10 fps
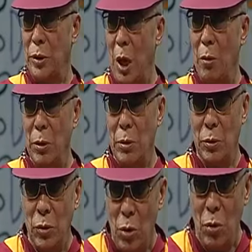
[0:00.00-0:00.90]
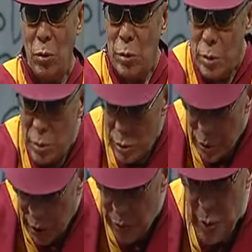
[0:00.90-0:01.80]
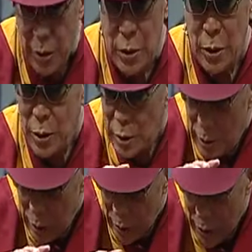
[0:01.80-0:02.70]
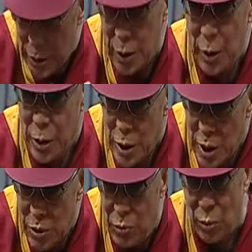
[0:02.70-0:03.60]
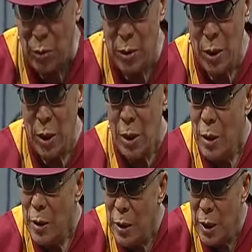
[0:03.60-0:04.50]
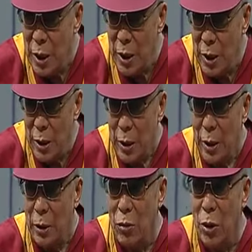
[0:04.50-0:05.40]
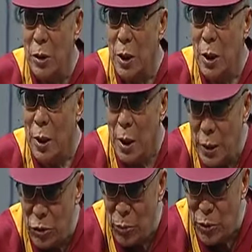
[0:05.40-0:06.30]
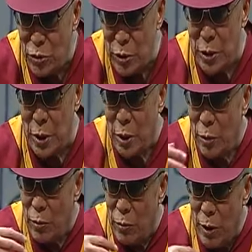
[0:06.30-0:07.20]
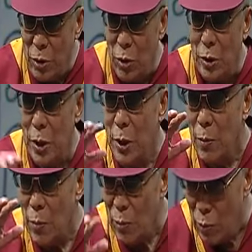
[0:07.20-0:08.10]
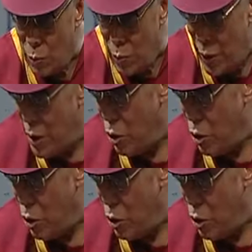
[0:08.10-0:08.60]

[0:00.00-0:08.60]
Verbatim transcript: down. No, respect, consider equal. They got less opportunity. We got better